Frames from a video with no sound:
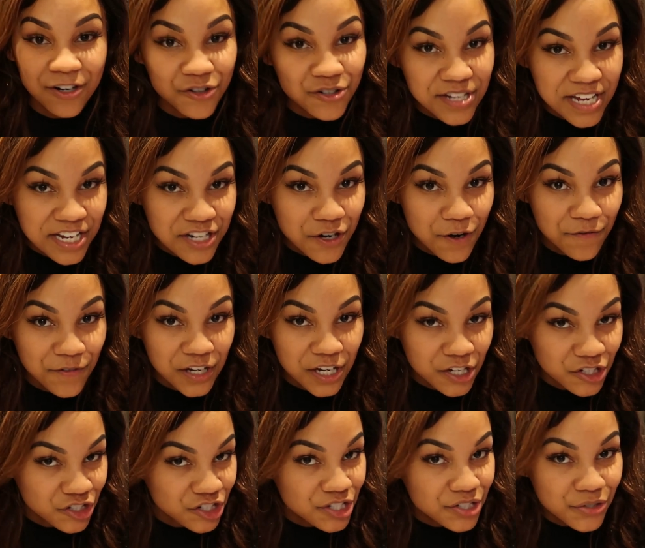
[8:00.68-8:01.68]
entertain Nova
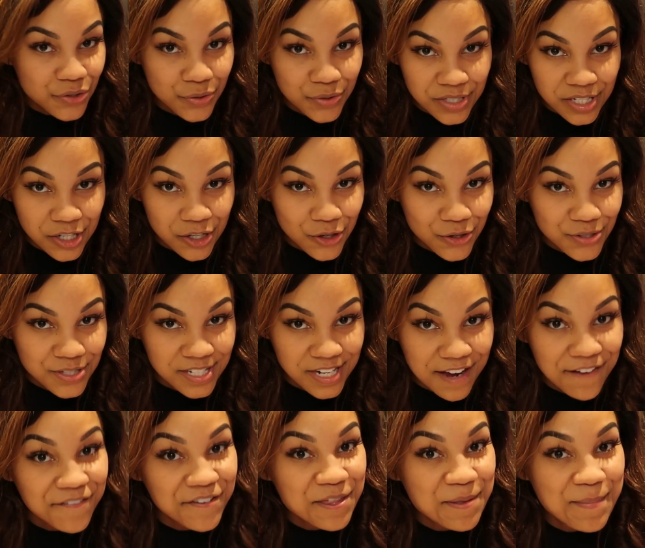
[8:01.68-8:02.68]
because she's losing her
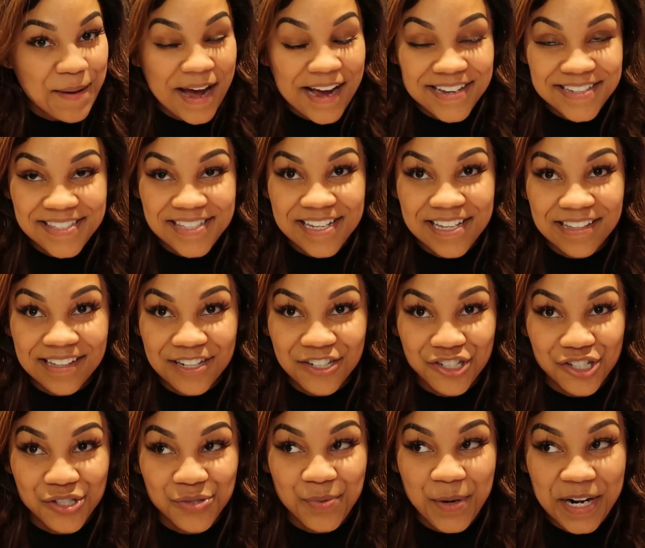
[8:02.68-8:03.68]
stuff in the back seat. Like,
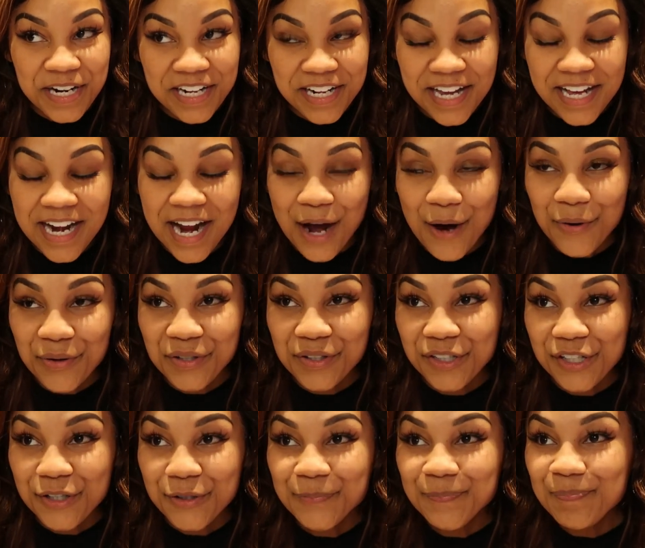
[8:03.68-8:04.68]
she's ready to get out, you
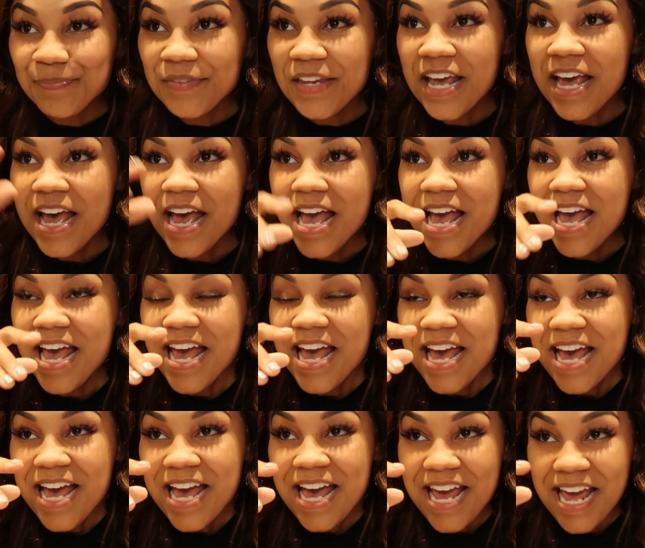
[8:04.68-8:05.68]
know?
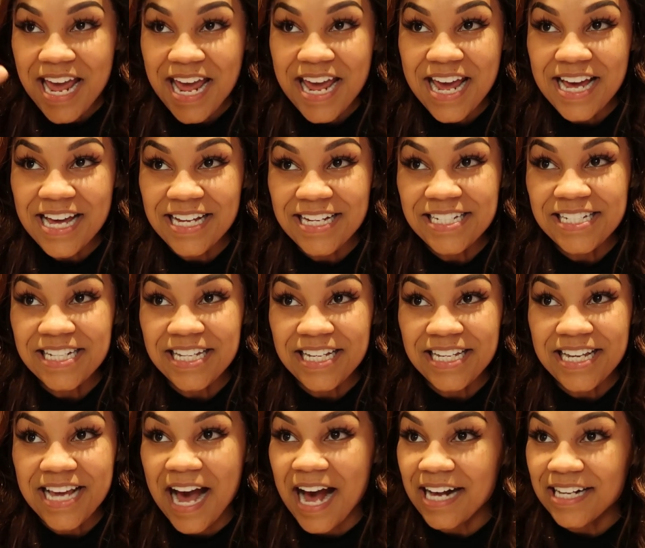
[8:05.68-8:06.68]
And
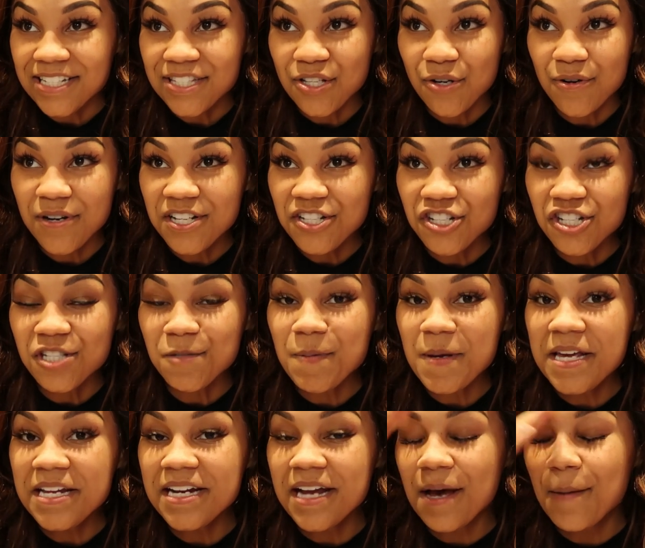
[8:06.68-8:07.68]
yeah, so it's just
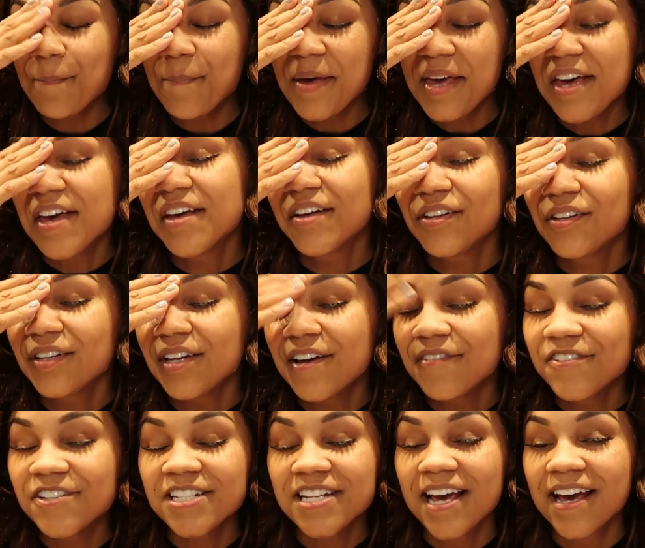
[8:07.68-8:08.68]
been a pill
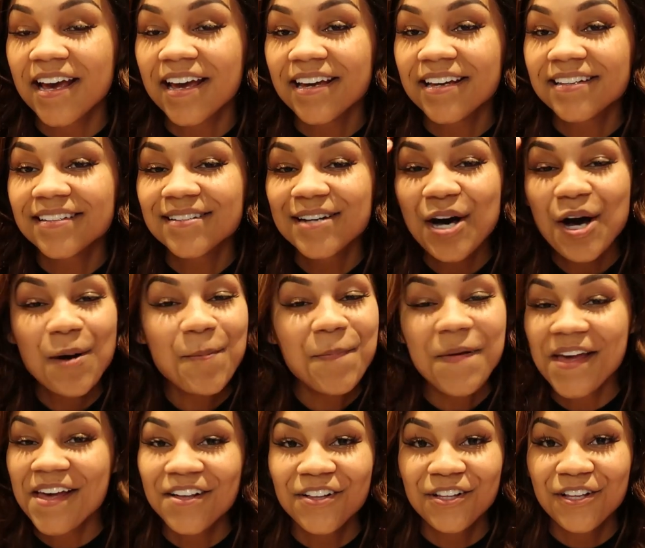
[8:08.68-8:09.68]
of a day, a
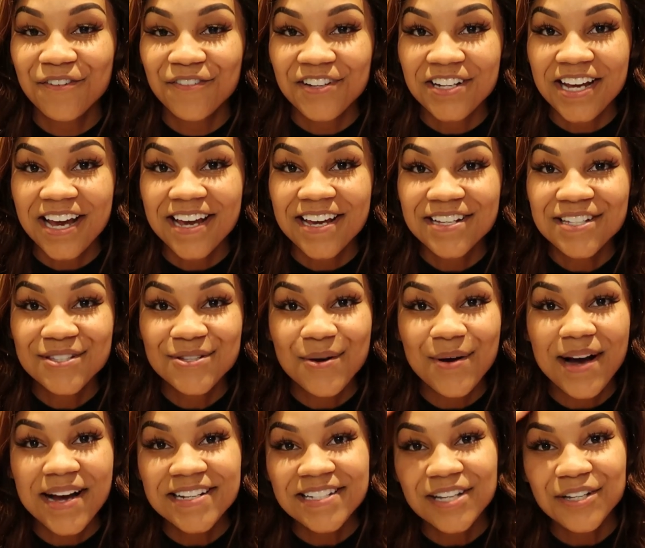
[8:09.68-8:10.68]
pill of a day. So
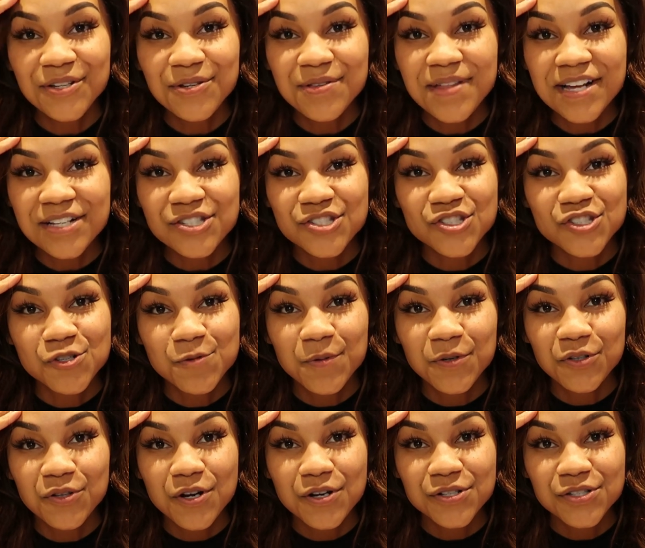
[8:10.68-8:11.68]
I tell you that
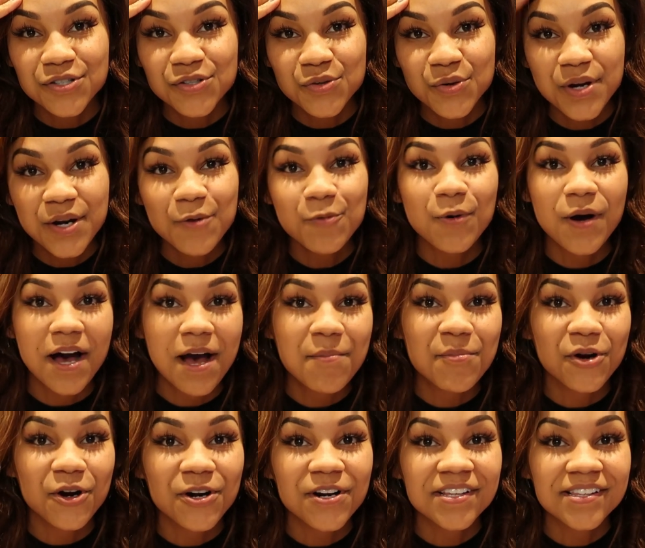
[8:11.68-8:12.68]
super long story. Well,
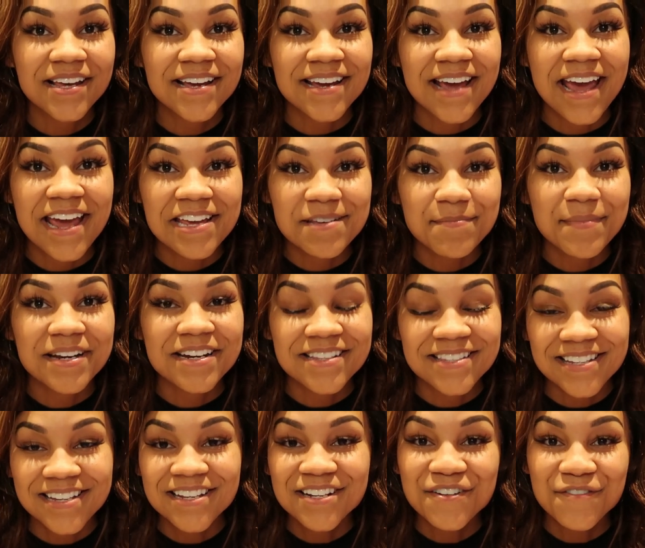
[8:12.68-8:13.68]
I'm already like eight
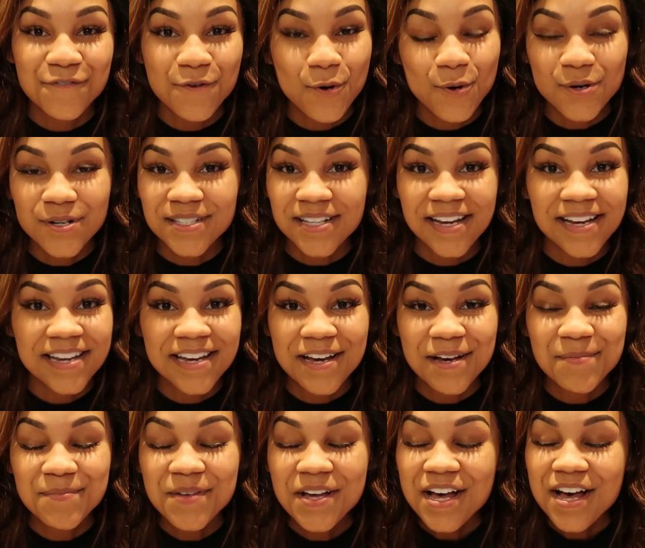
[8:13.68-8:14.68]
minutes in. Of course I
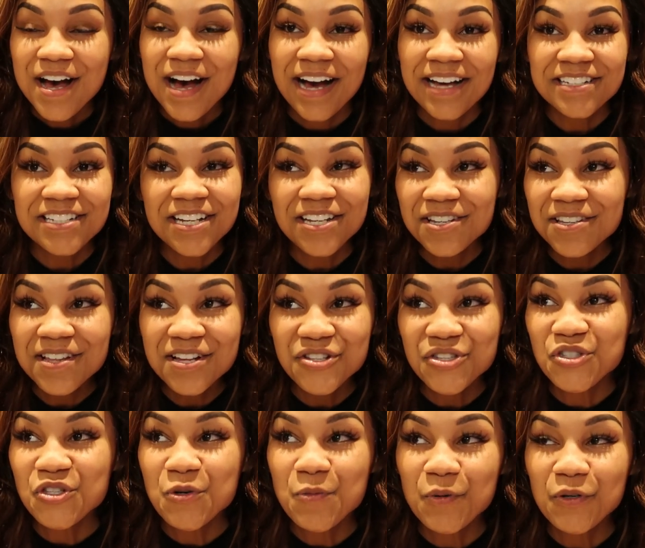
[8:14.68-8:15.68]
am. I tell you
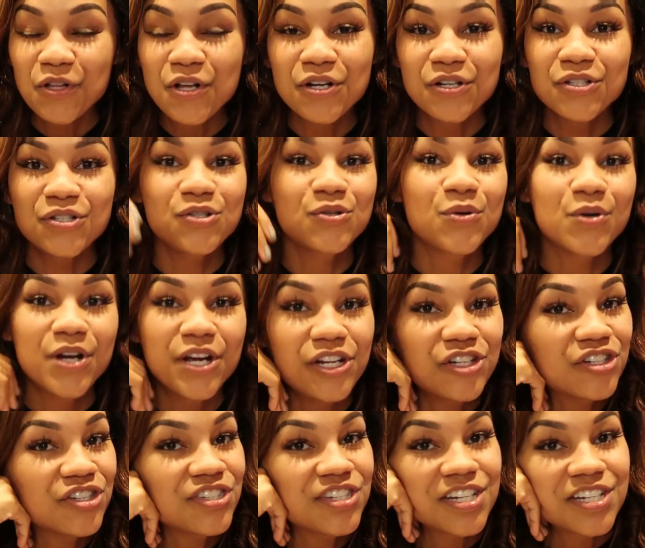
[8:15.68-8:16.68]
that super long story
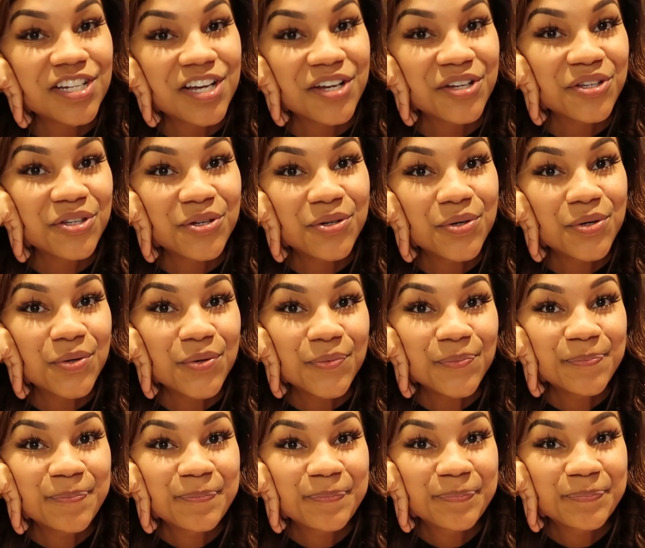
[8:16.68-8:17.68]
just to tell
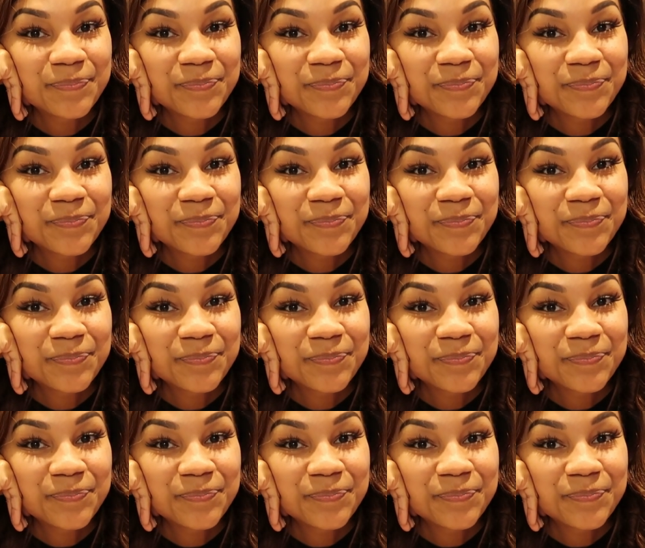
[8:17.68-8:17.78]
you